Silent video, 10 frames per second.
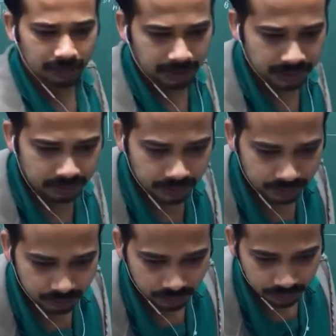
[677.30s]
is the best
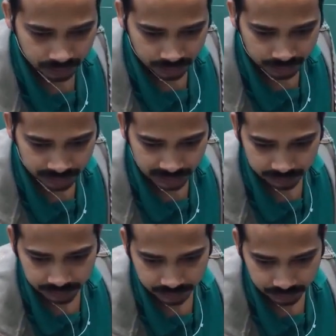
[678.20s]
way to
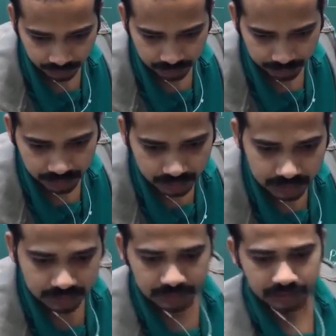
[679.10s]
deal with this one,
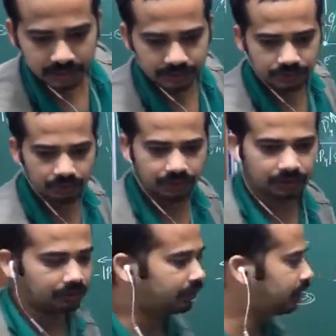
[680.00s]
but this is historical